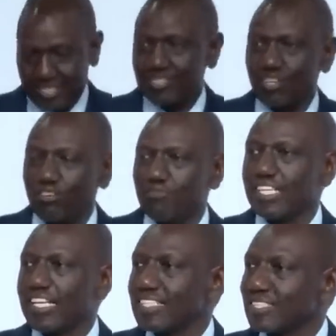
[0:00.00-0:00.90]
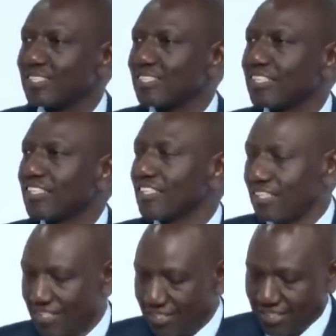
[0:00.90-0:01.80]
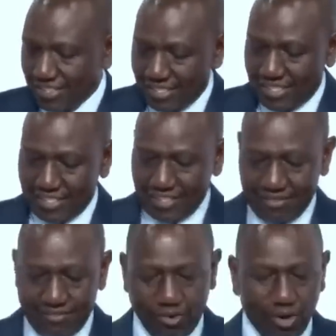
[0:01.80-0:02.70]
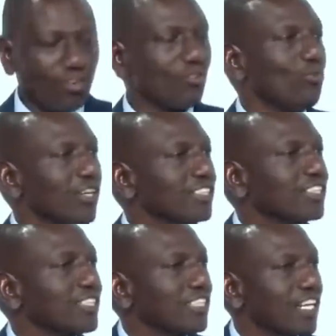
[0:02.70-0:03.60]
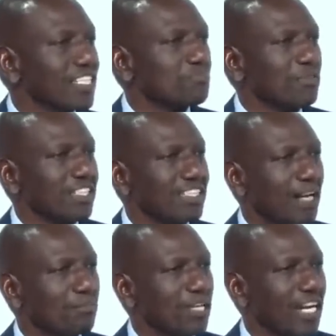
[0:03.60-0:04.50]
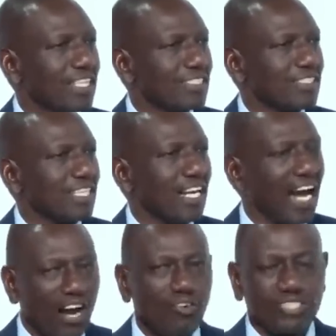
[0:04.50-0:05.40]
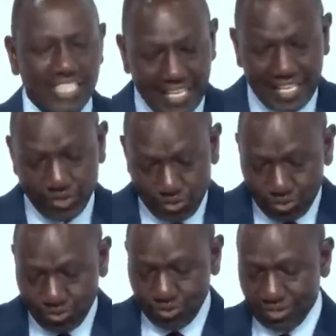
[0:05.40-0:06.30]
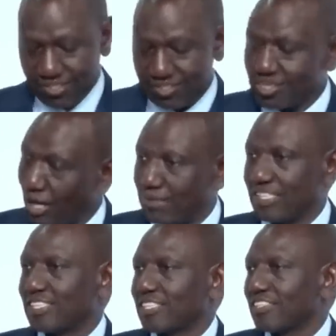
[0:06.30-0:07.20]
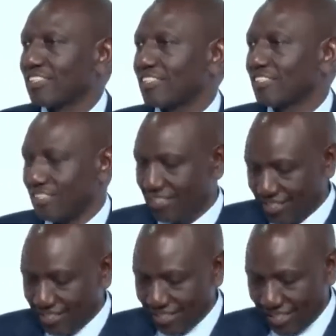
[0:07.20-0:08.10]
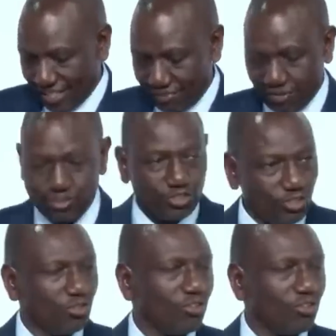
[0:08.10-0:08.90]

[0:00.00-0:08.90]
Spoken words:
William Ruto proposes that Africa can be represented as a continent by special envoys who engage with Western leaders in a practical manner.